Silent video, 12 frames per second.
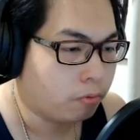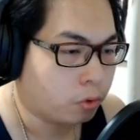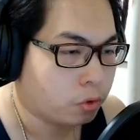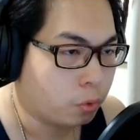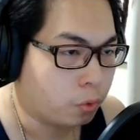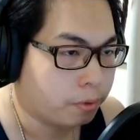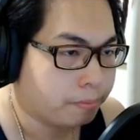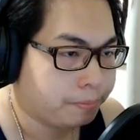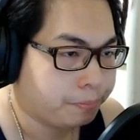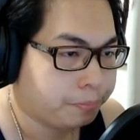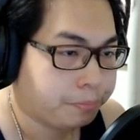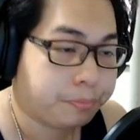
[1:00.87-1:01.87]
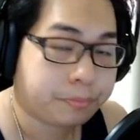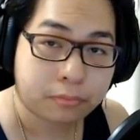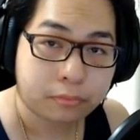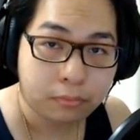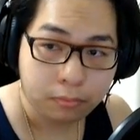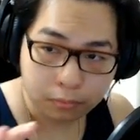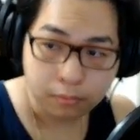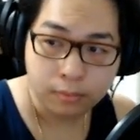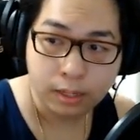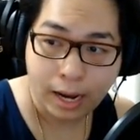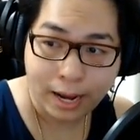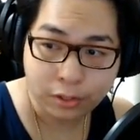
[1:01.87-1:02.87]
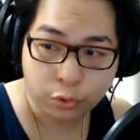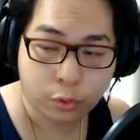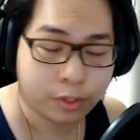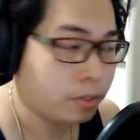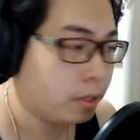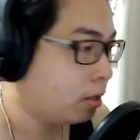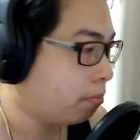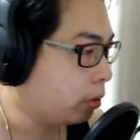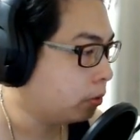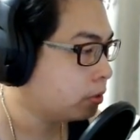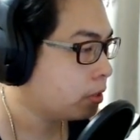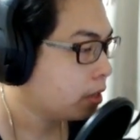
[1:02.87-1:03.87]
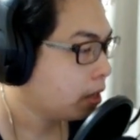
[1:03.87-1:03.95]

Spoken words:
Sword as requested in the build.